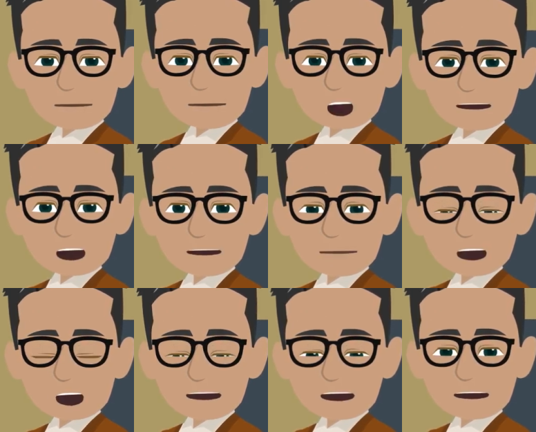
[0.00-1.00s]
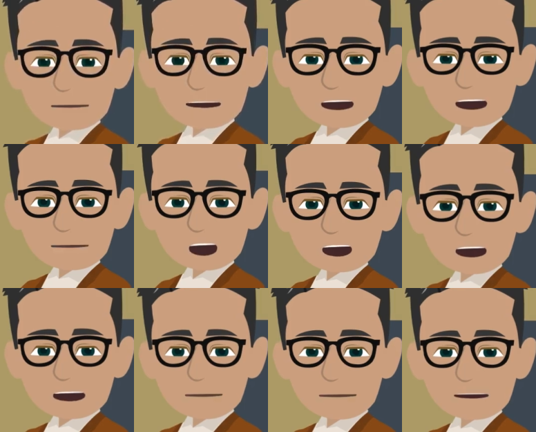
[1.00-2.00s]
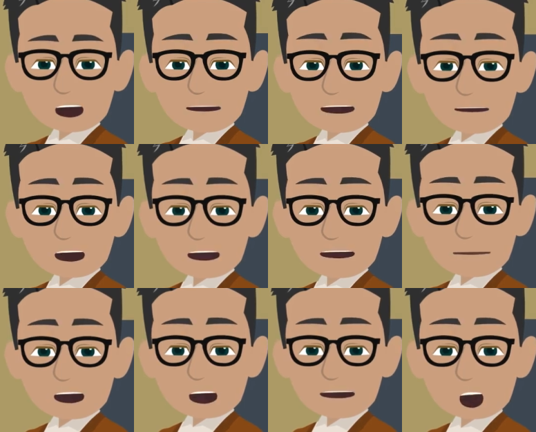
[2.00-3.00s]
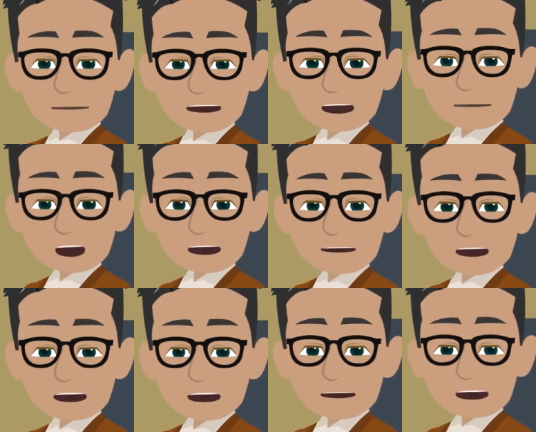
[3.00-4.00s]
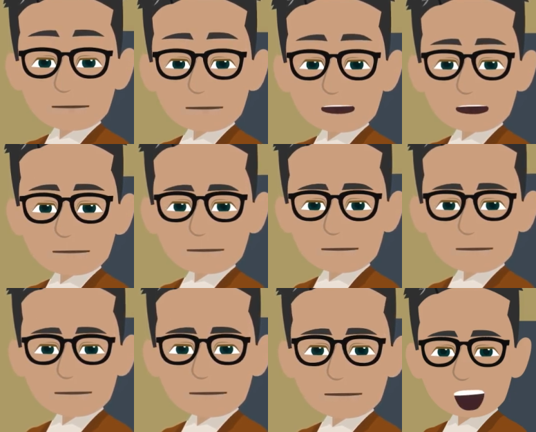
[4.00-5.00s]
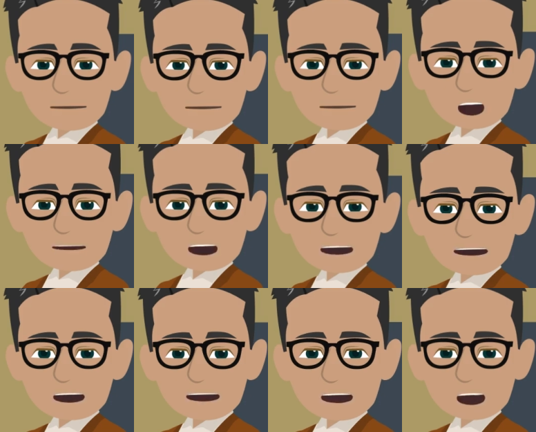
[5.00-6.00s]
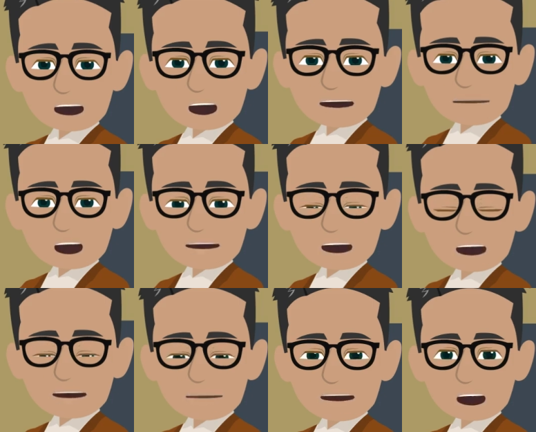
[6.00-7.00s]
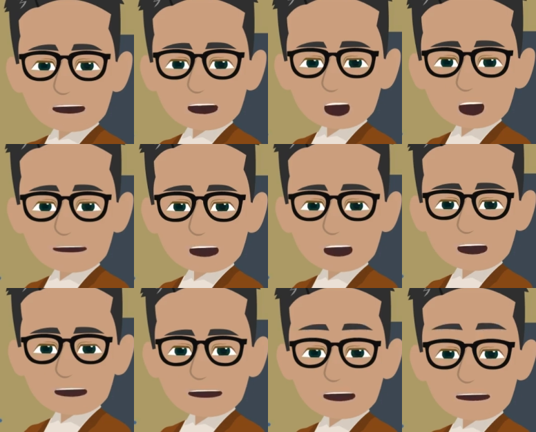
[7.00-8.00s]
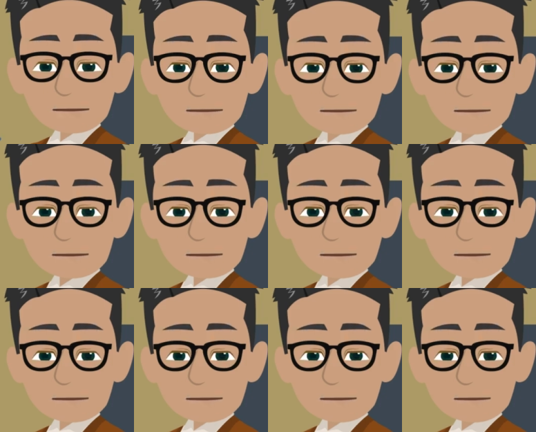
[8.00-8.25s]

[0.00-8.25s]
If they studied in a STEM field, they can apply for an additional 24-month extension. H1B visa is the most common working visa.